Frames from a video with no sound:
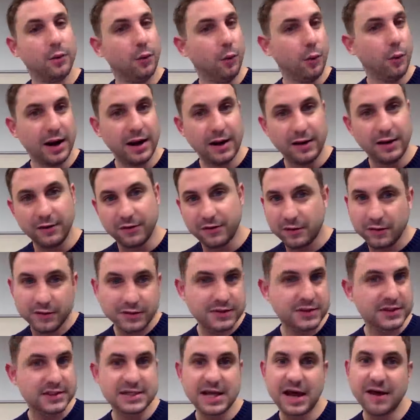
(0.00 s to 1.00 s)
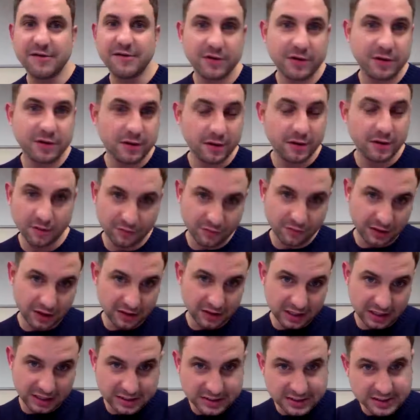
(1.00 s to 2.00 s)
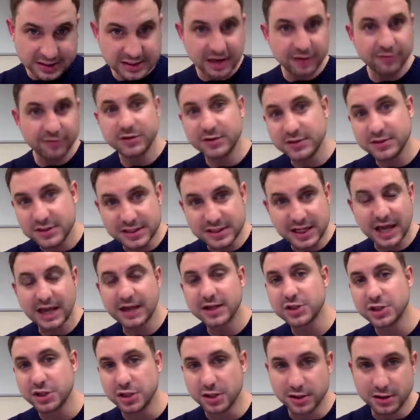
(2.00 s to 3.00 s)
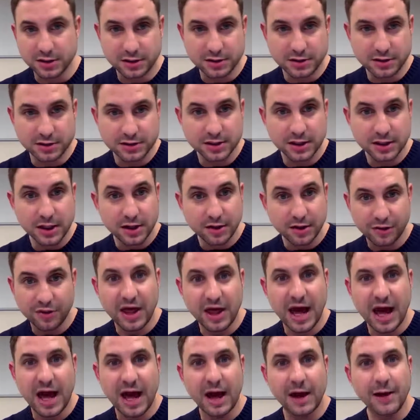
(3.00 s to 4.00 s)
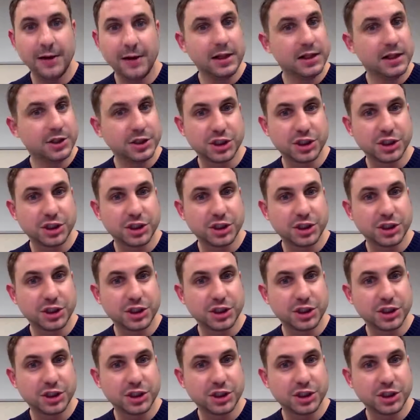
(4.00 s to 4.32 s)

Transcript: with seven these seven sections there